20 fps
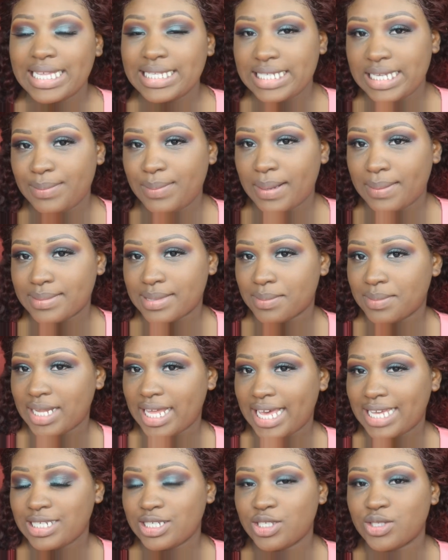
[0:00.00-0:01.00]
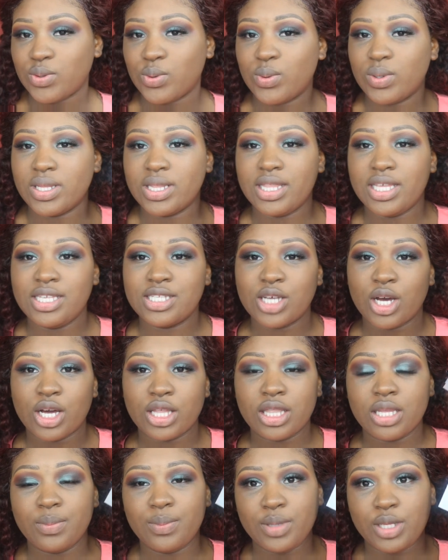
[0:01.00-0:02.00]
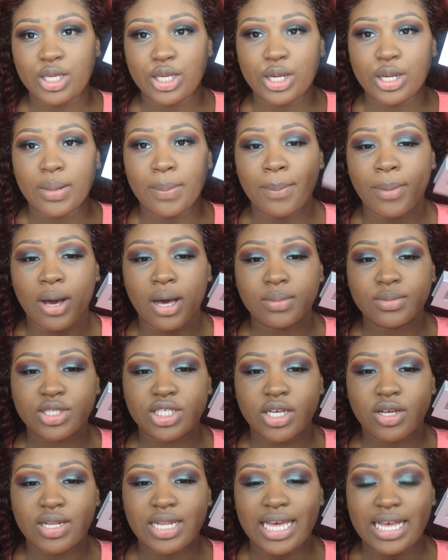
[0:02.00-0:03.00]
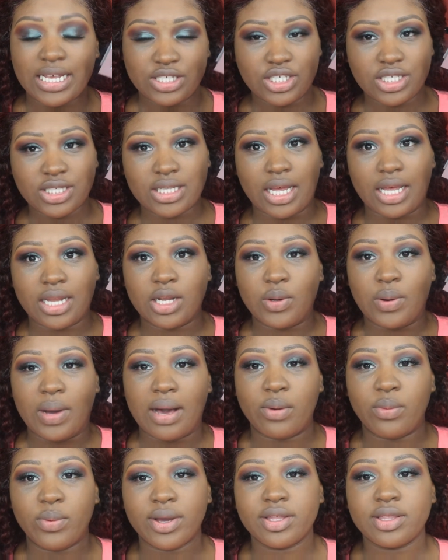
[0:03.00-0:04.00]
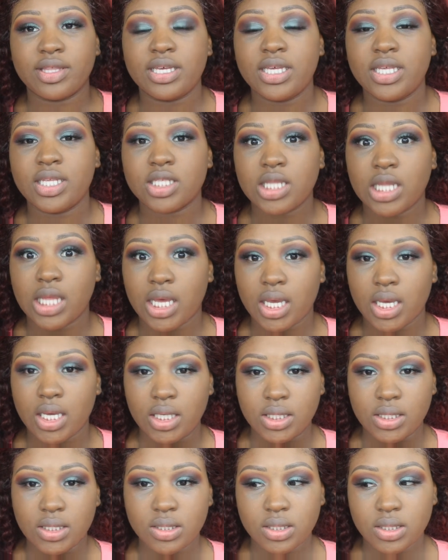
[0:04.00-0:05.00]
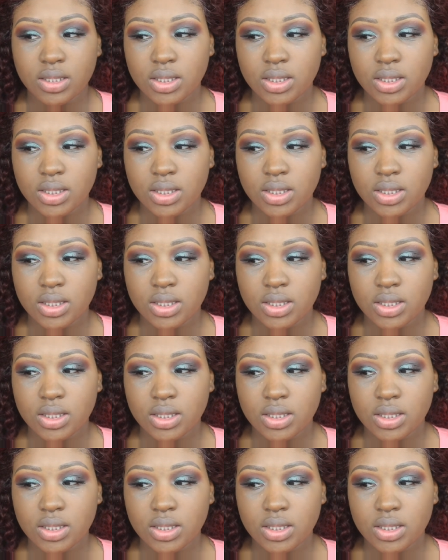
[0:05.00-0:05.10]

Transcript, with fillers: I did pop some lashes on. These are the Pure Bombshell Lashes. I know I wear these like